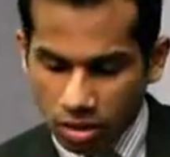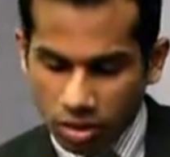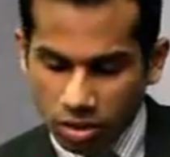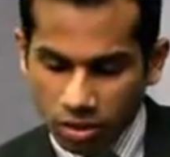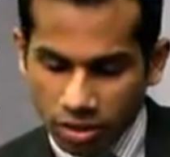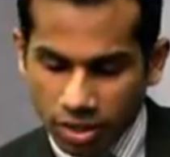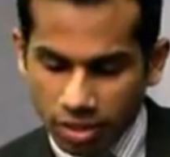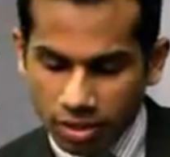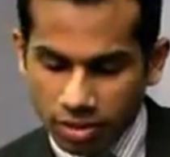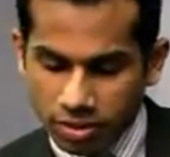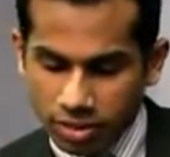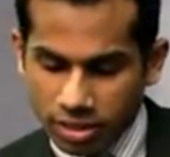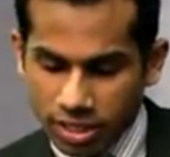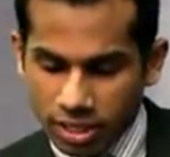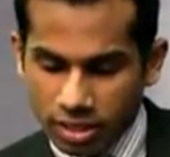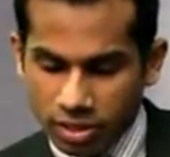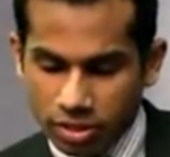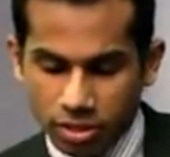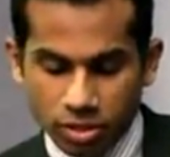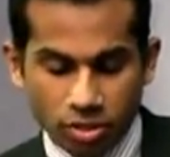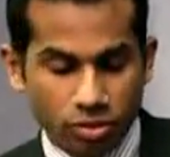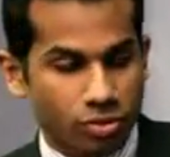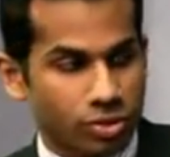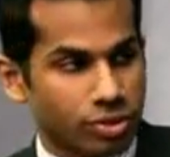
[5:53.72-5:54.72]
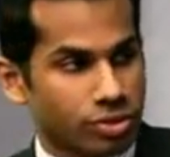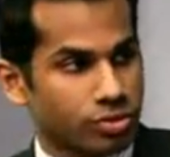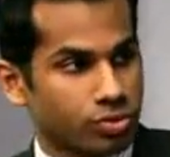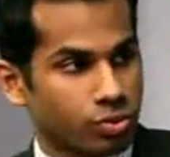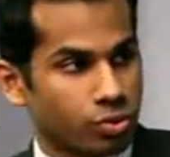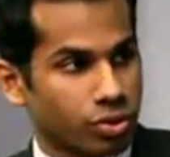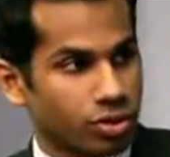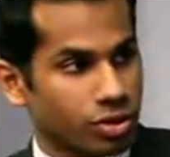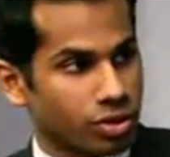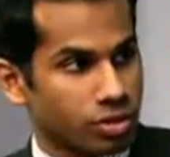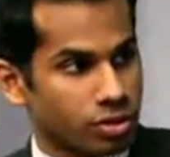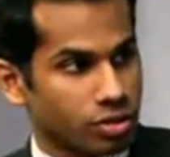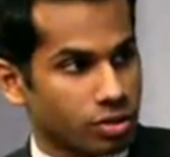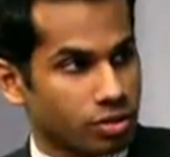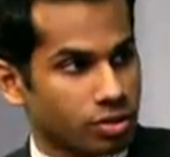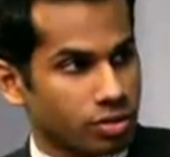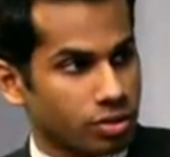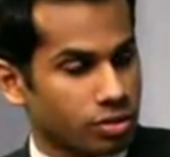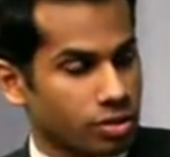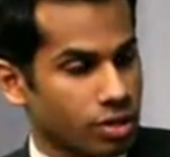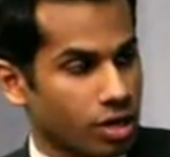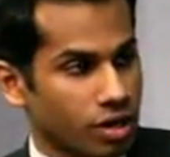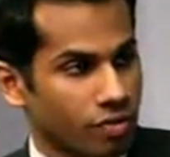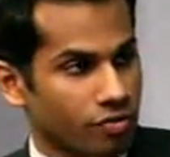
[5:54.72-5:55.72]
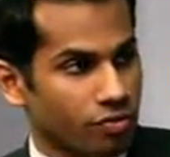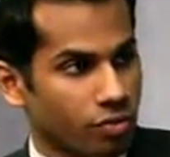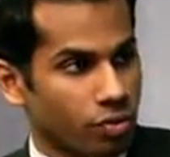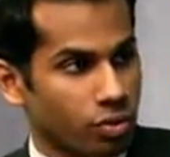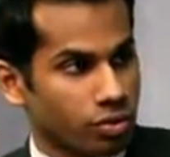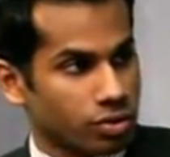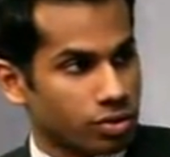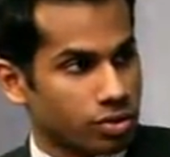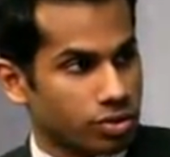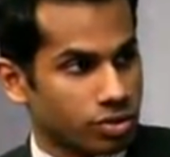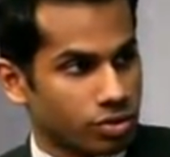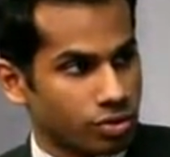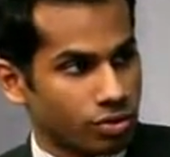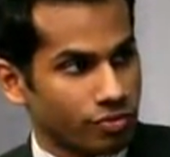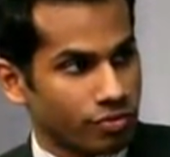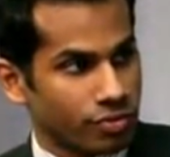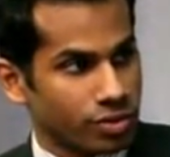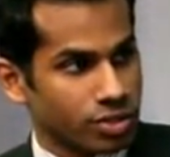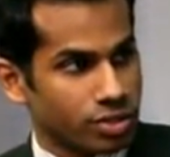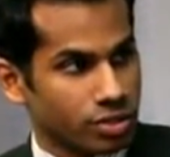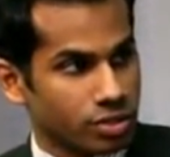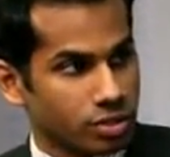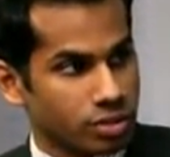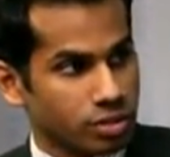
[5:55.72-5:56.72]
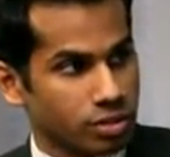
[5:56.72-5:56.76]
How long can you stay in the U.S. with the F1 student